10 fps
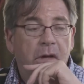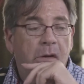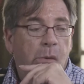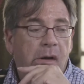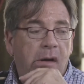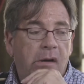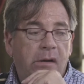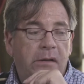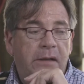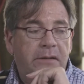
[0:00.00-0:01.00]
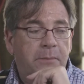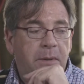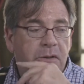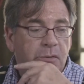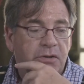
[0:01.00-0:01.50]
Well, and not to be
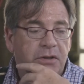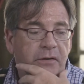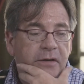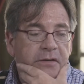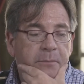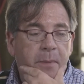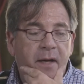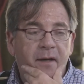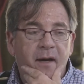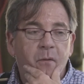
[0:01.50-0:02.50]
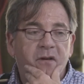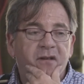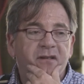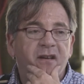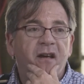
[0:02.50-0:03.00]
too serious about it, I would
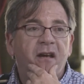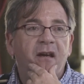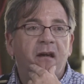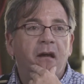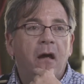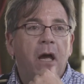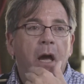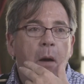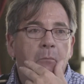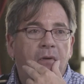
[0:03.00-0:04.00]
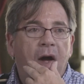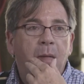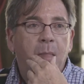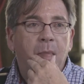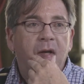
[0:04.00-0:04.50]
say
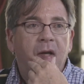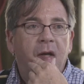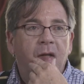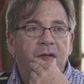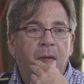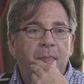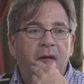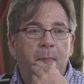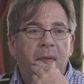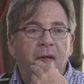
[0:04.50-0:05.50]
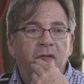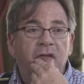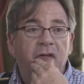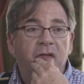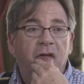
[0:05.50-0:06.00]
probably something about
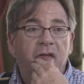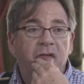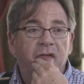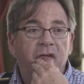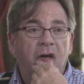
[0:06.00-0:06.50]
Jesus.